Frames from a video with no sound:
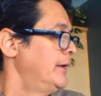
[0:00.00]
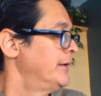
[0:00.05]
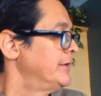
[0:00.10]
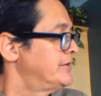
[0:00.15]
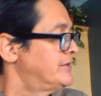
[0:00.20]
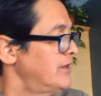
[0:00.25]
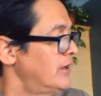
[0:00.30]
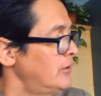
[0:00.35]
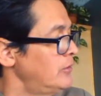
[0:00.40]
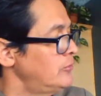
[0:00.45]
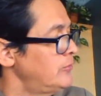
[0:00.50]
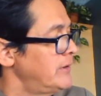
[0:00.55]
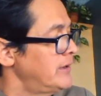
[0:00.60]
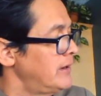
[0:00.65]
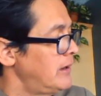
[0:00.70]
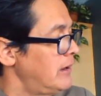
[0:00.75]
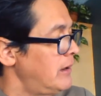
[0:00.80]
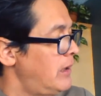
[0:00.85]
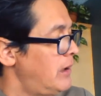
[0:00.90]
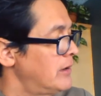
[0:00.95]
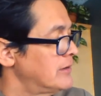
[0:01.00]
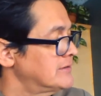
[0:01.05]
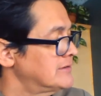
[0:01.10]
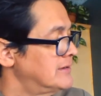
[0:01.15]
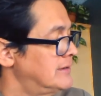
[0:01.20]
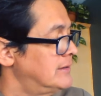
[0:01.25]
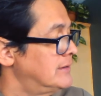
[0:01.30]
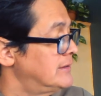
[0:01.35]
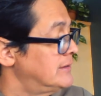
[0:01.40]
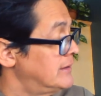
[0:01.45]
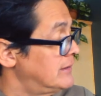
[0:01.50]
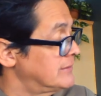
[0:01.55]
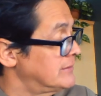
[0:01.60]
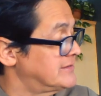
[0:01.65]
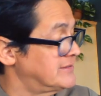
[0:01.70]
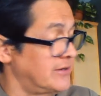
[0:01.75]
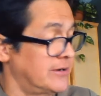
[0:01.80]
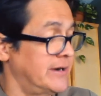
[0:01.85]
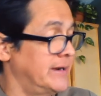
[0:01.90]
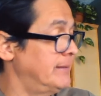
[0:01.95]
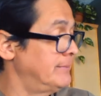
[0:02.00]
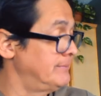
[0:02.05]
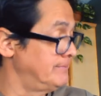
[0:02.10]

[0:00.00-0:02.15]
Toad read a long story